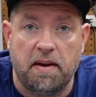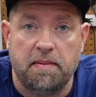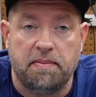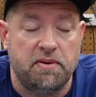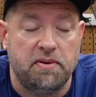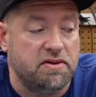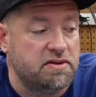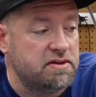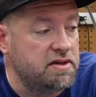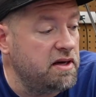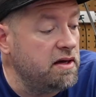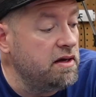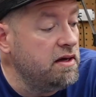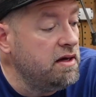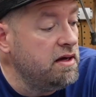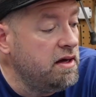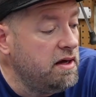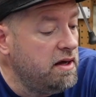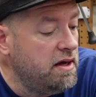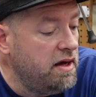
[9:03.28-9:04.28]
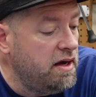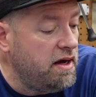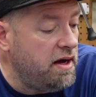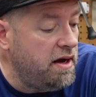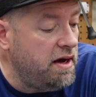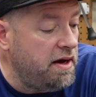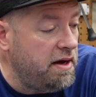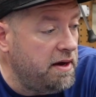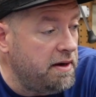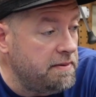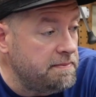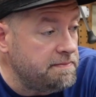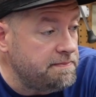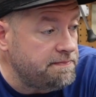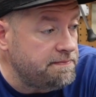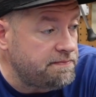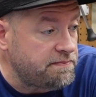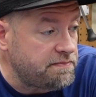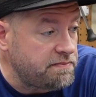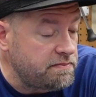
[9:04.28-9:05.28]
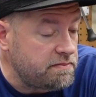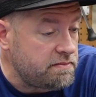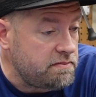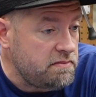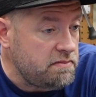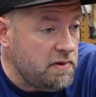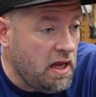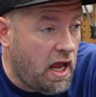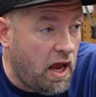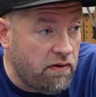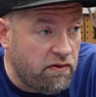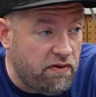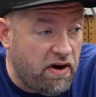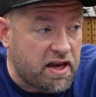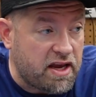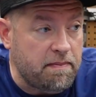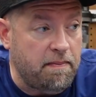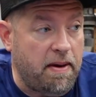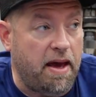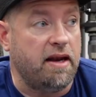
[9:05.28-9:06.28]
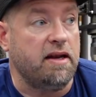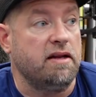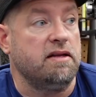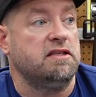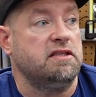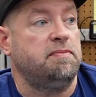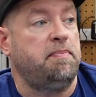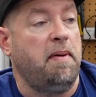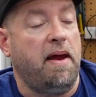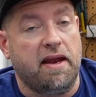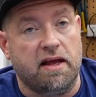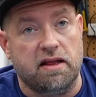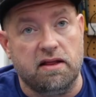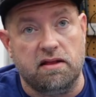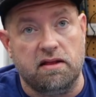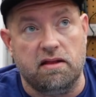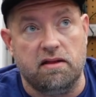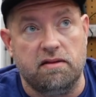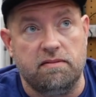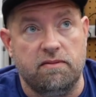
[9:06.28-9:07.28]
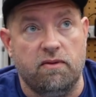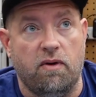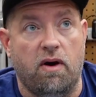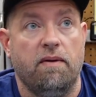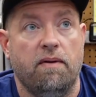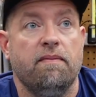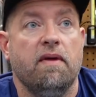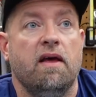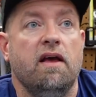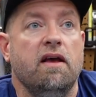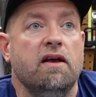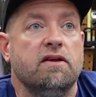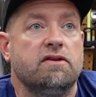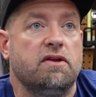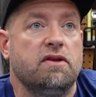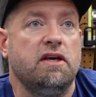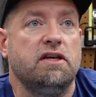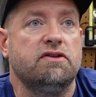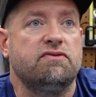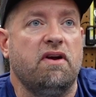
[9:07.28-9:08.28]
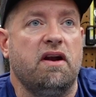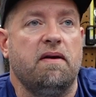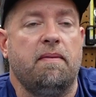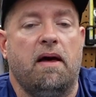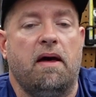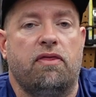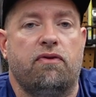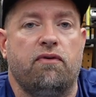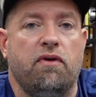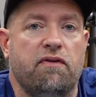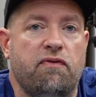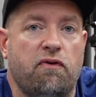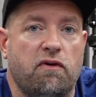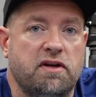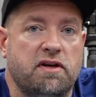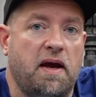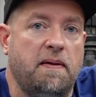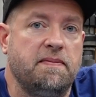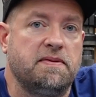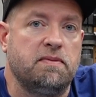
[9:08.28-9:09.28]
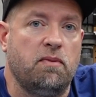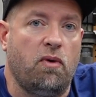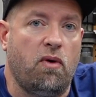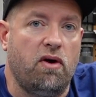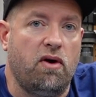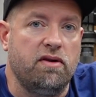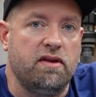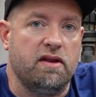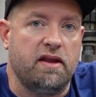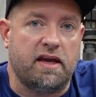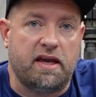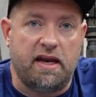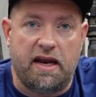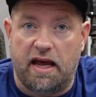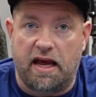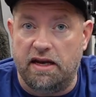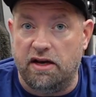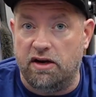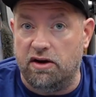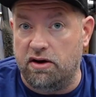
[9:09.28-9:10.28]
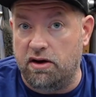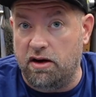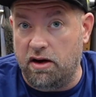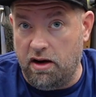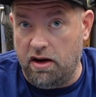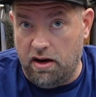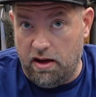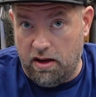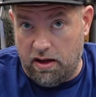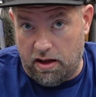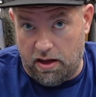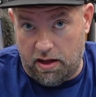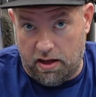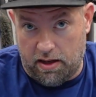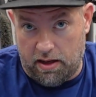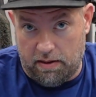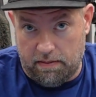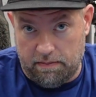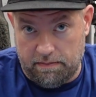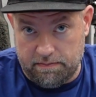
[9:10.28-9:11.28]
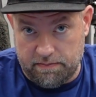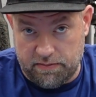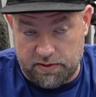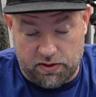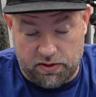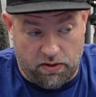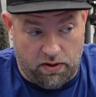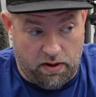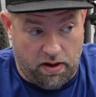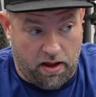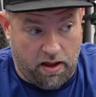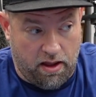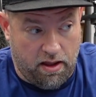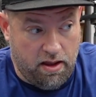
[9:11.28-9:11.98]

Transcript: Prusa. I would recommend spending, well, so these run about 3 or 4 times more than like an Ender. So